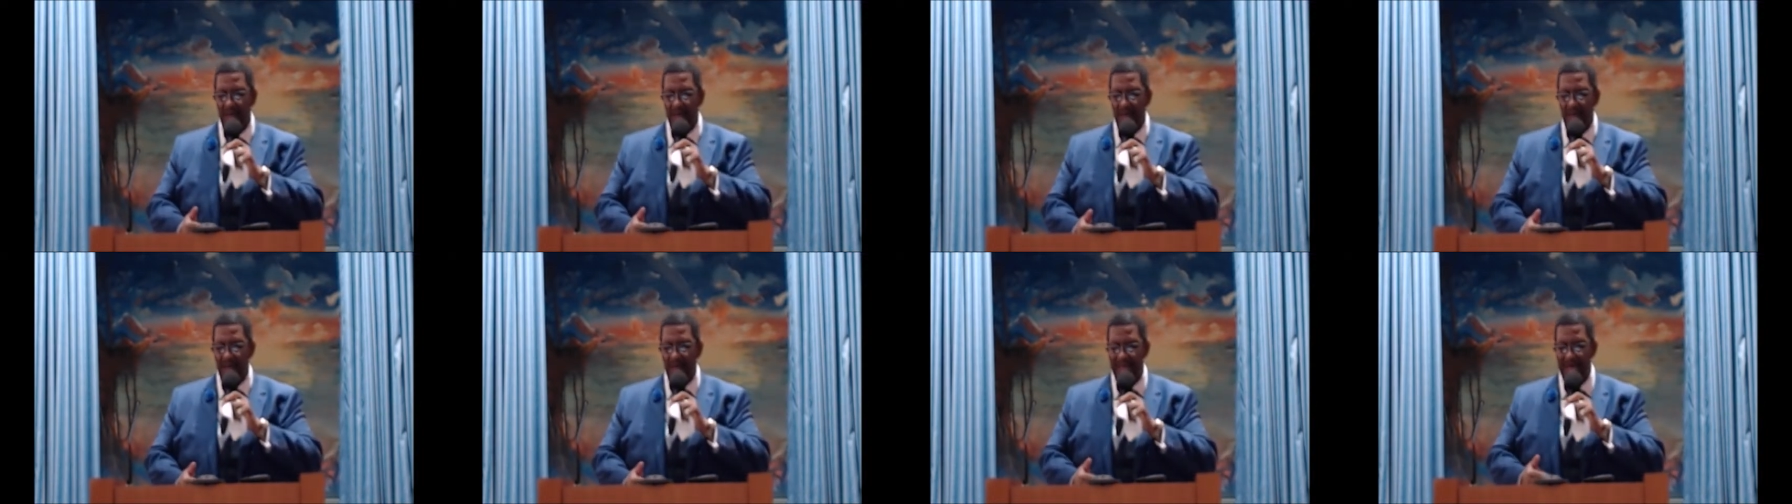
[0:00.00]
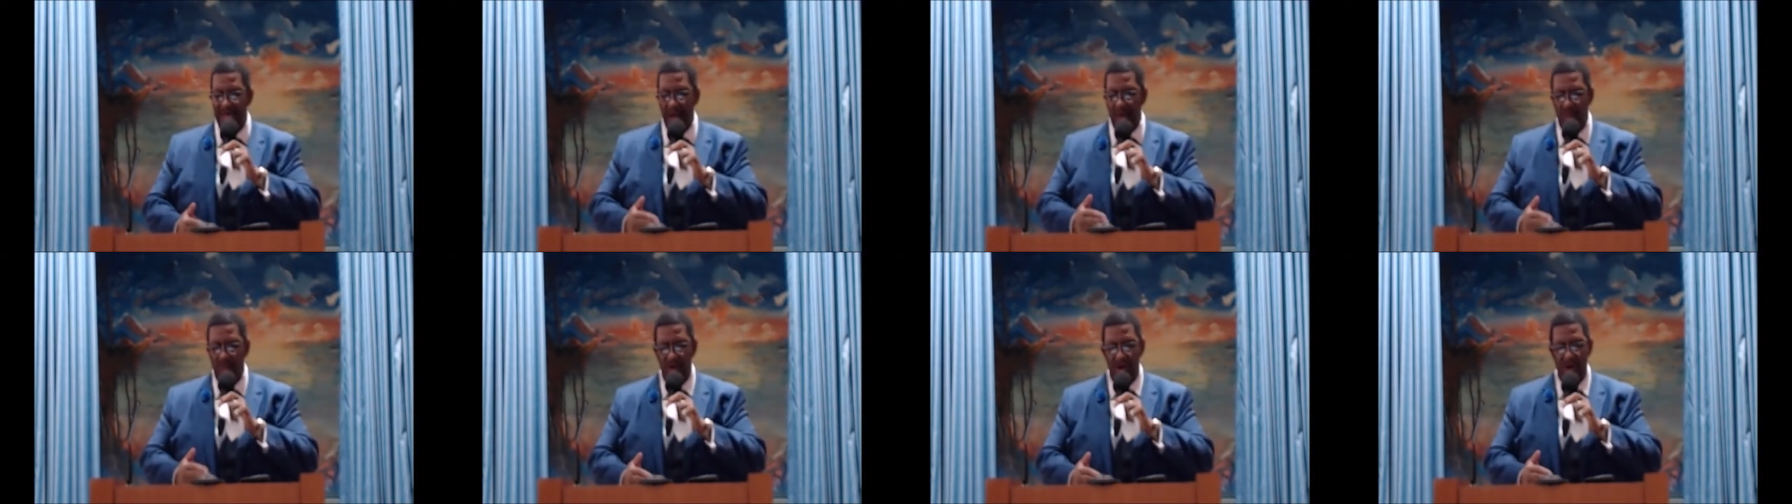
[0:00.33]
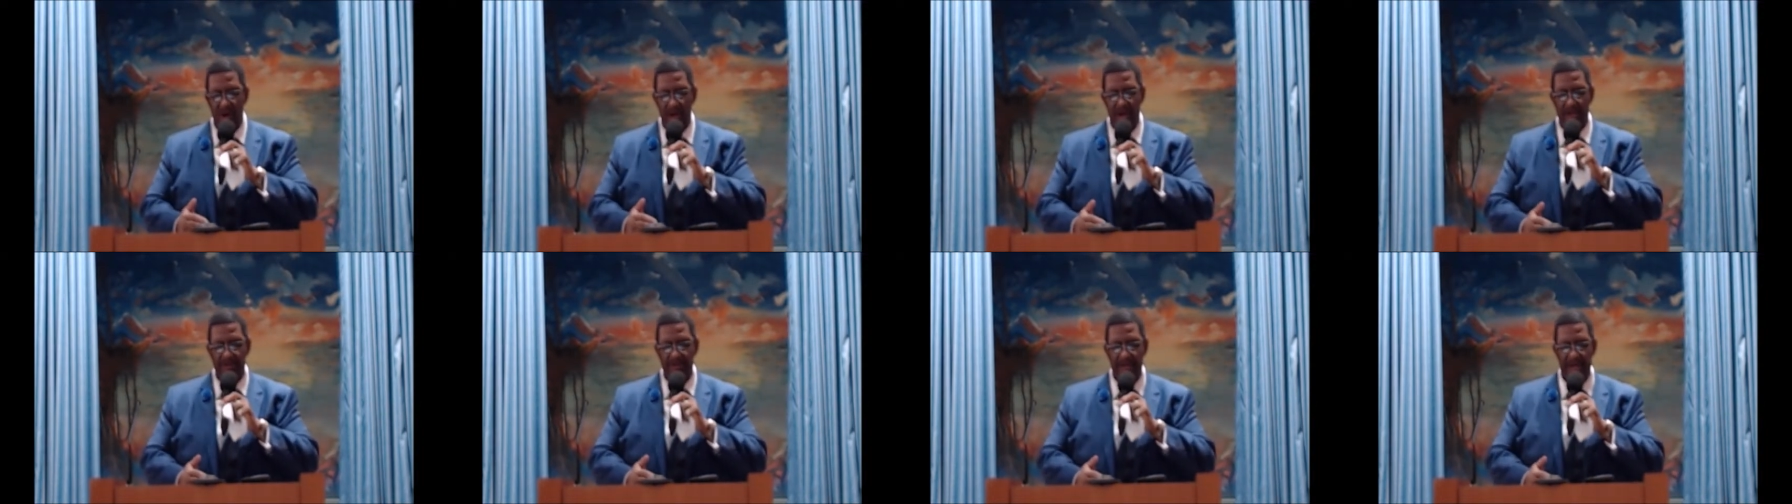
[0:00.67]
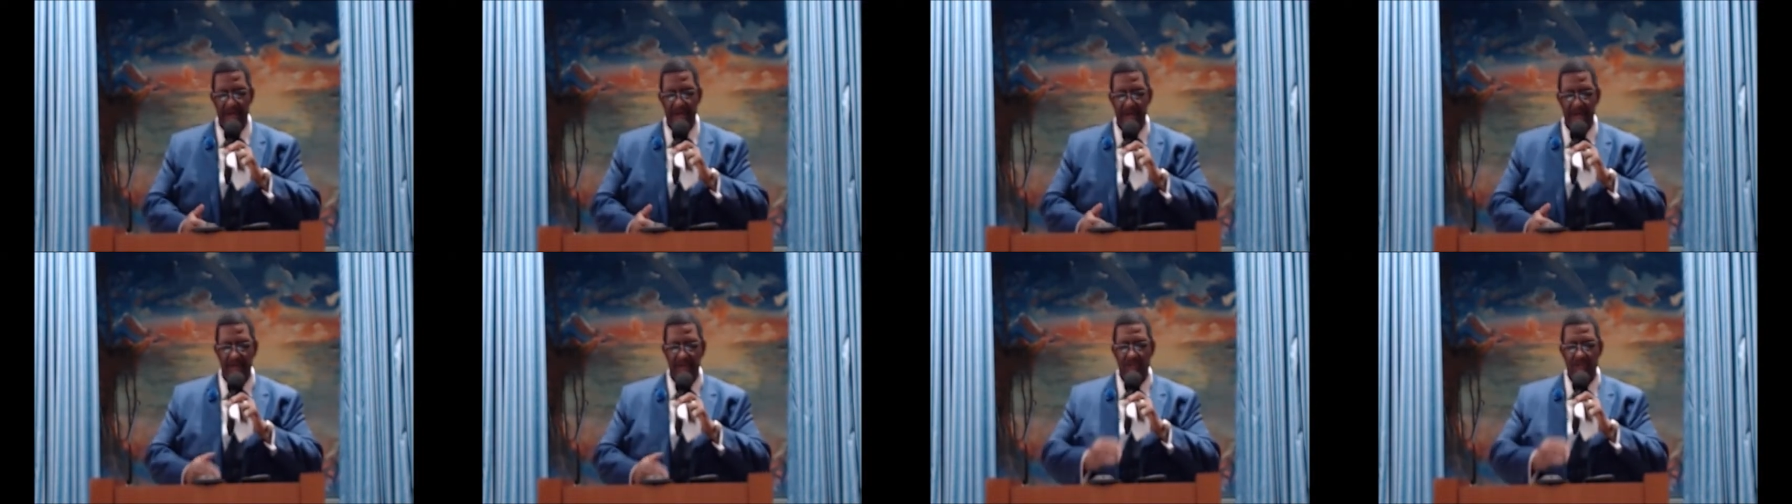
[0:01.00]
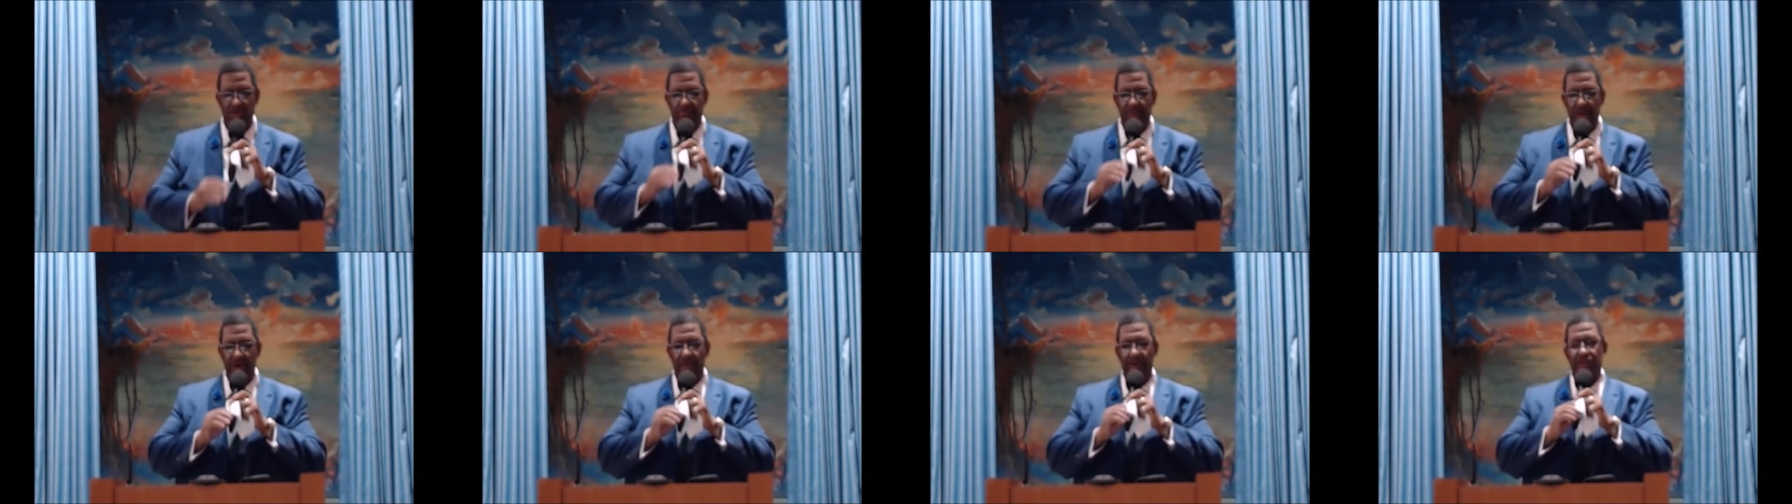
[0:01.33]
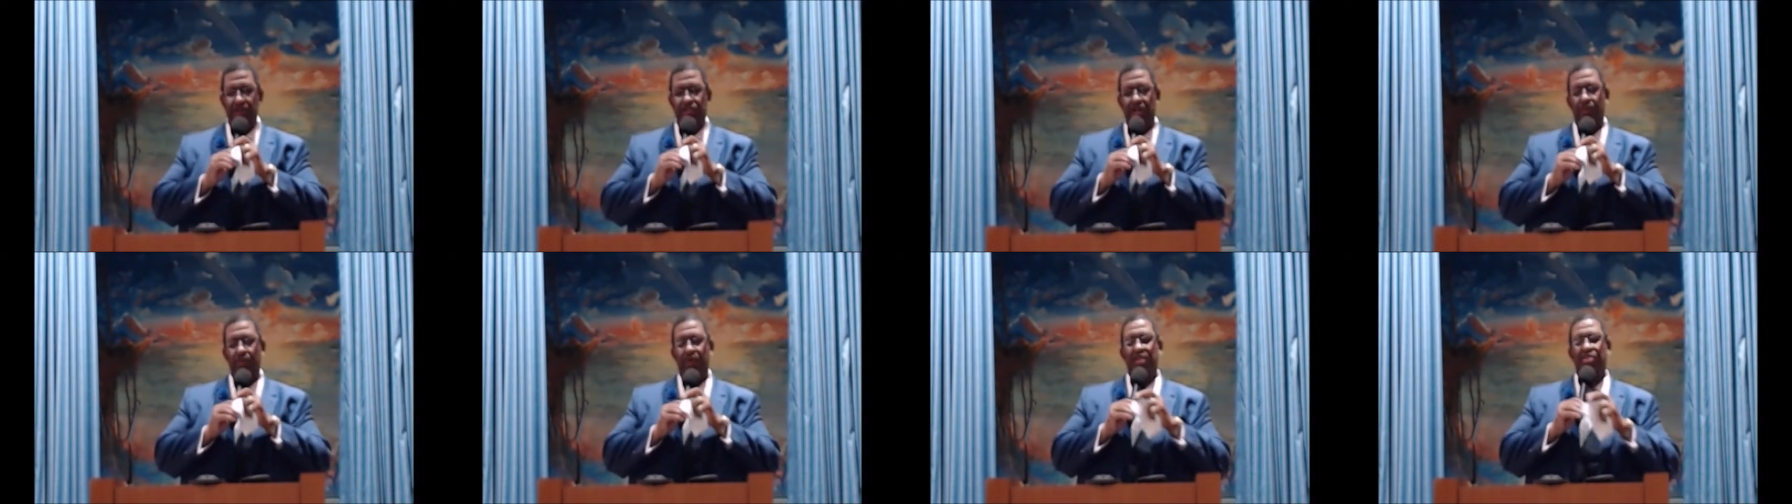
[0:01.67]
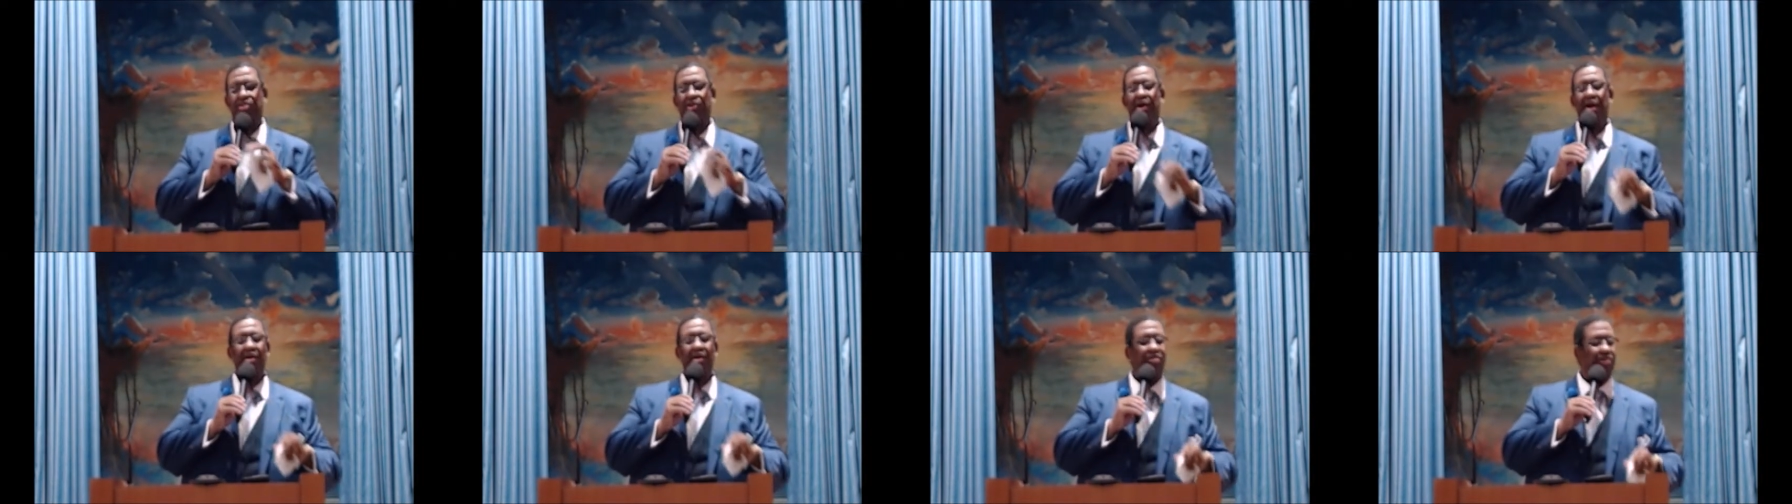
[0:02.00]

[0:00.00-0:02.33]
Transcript: that was, and the spirit shall return